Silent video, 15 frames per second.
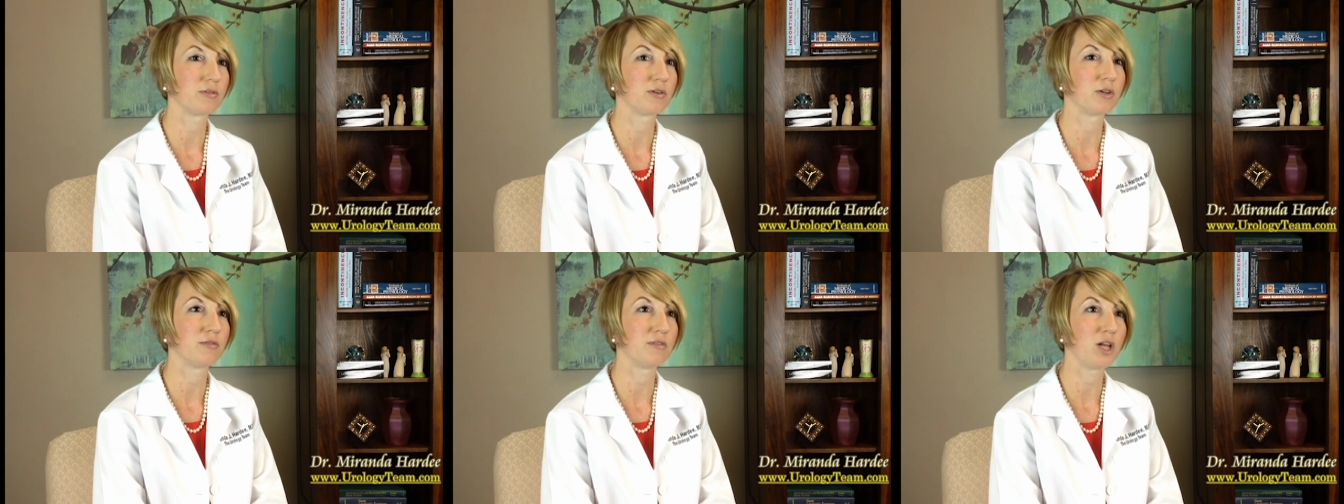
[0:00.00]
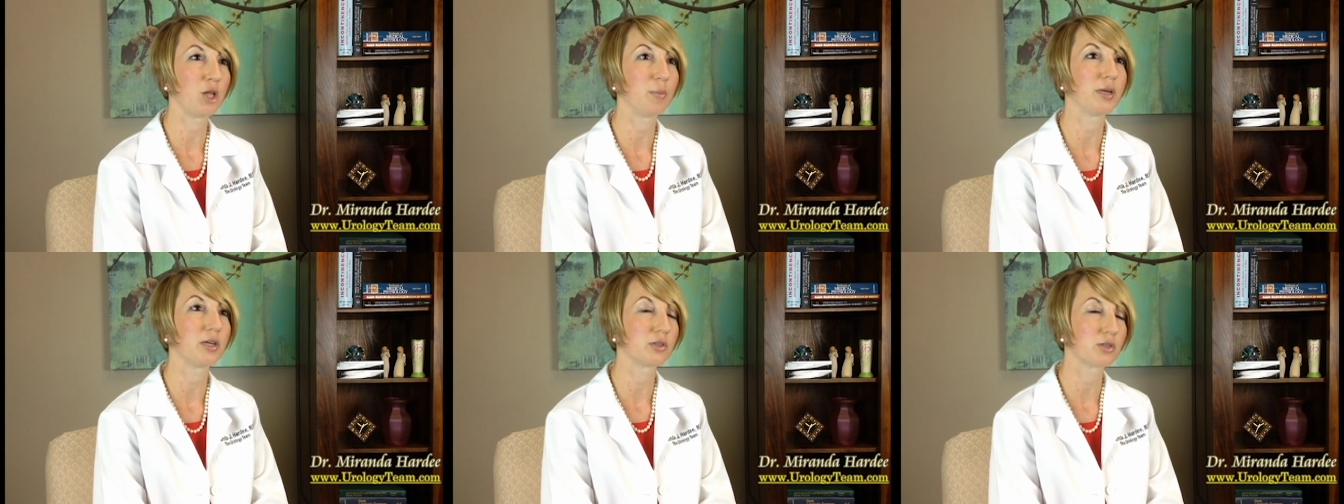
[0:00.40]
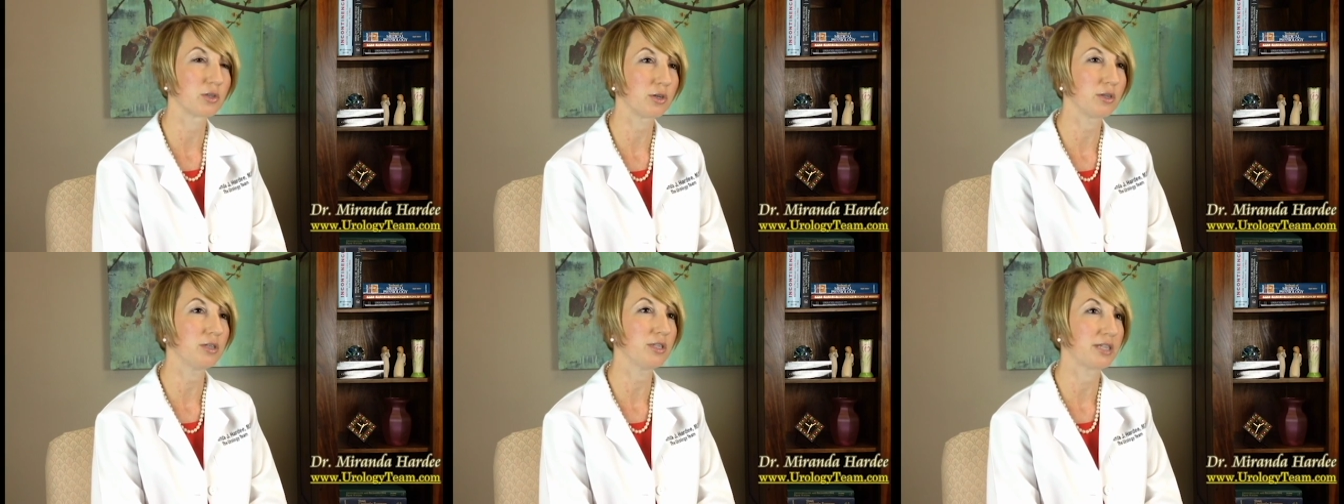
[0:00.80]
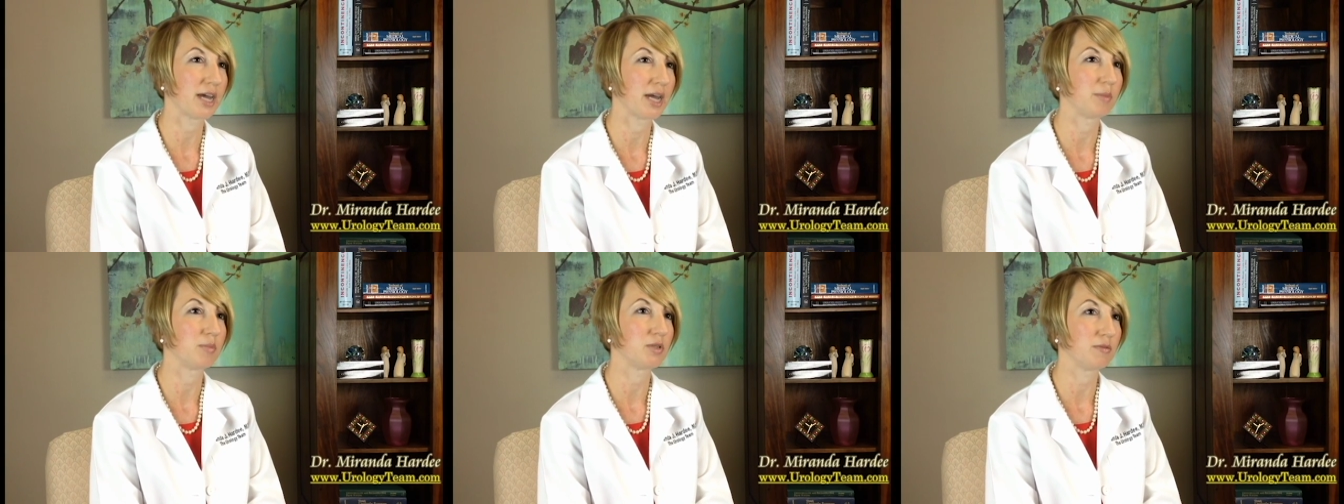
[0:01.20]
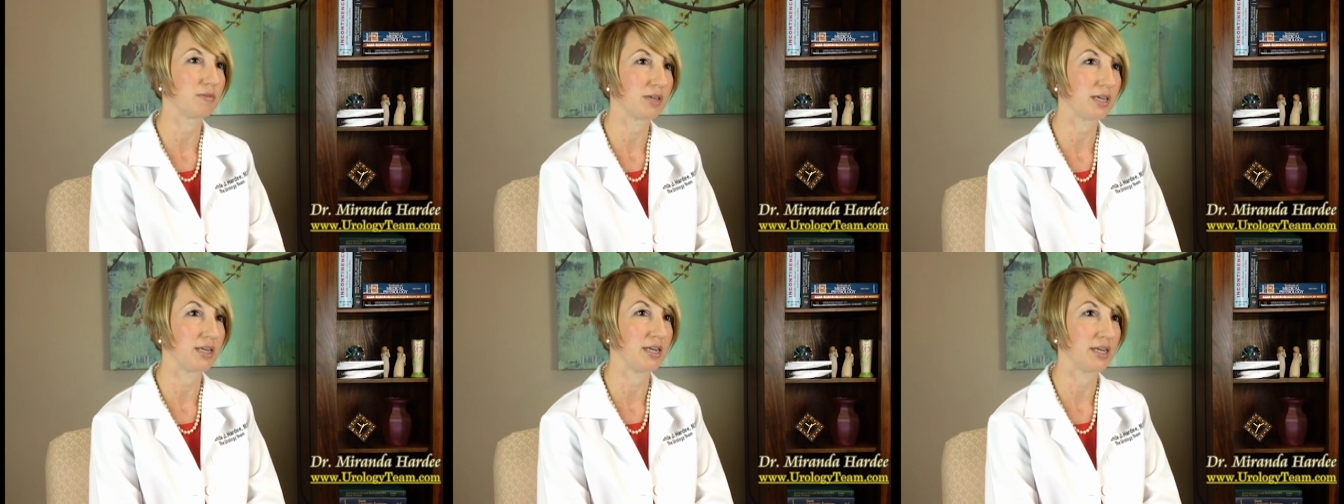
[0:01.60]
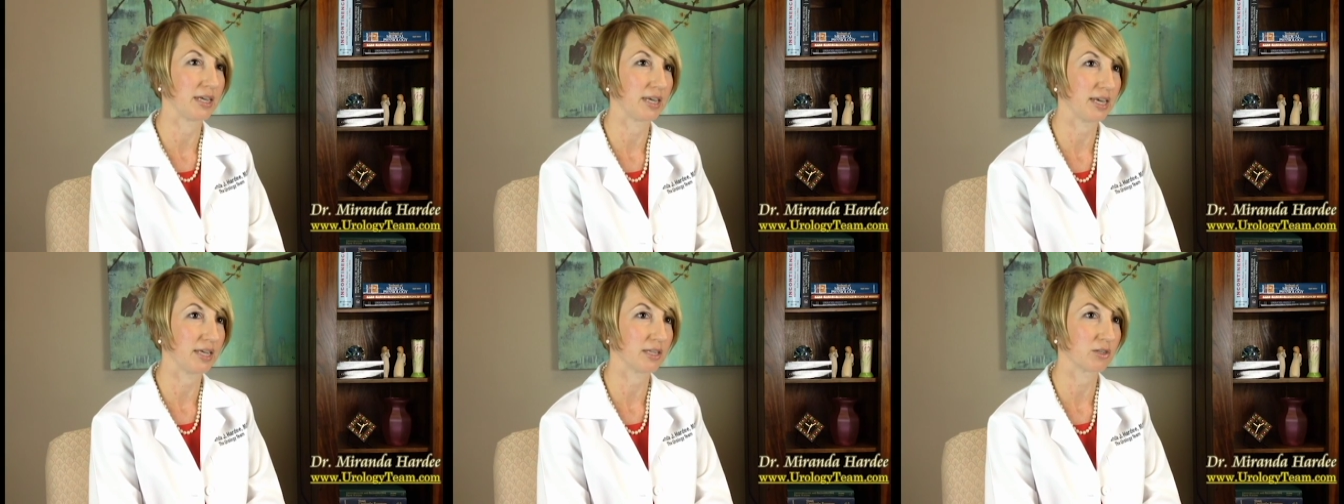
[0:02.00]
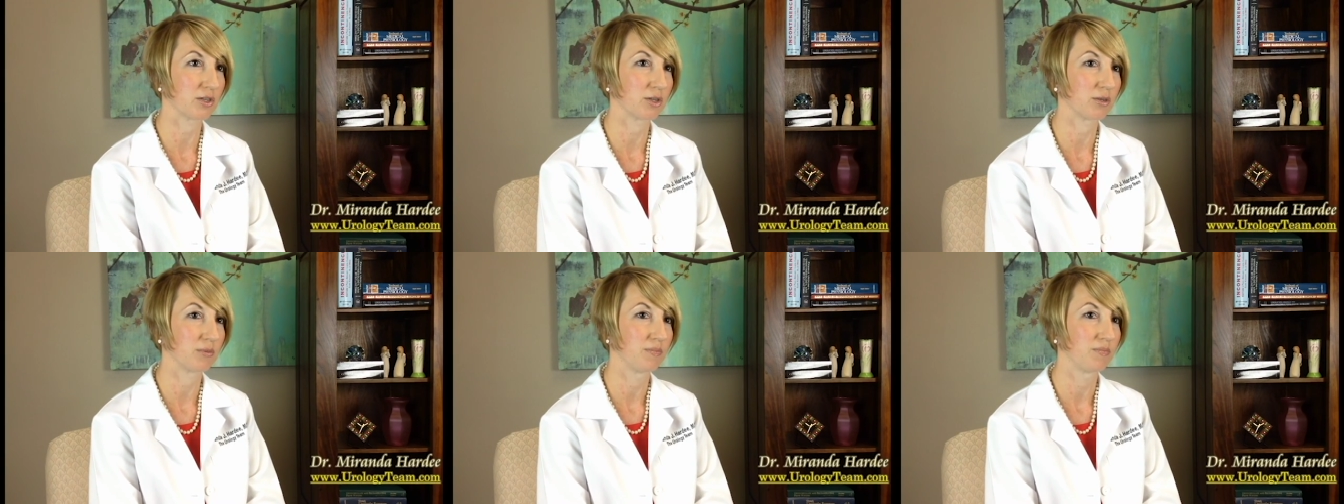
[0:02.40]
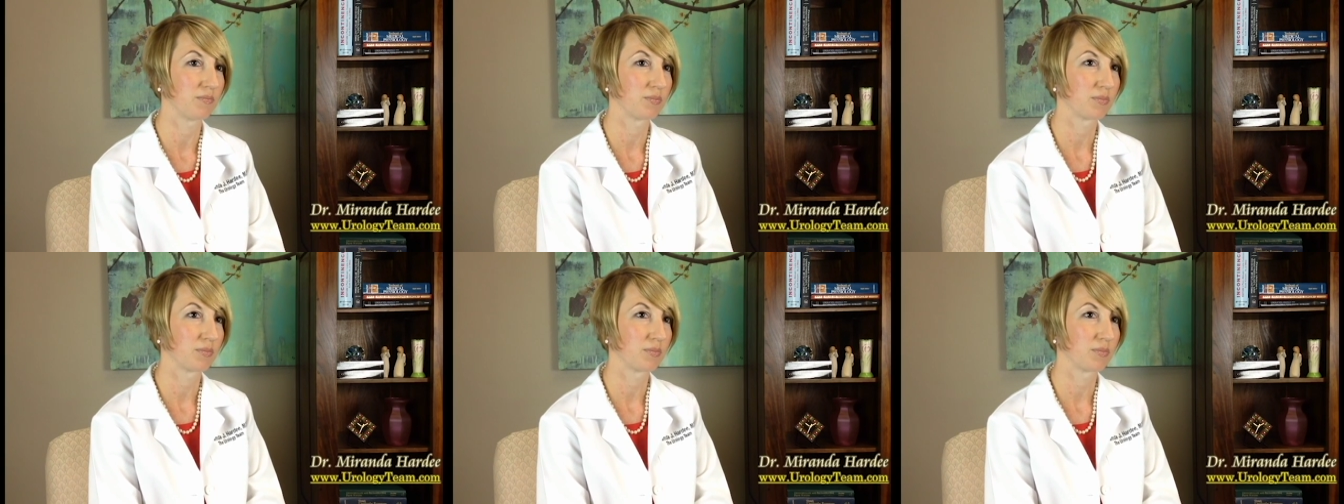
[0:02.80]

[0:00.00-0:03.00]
for developing certain types of kidney cancer.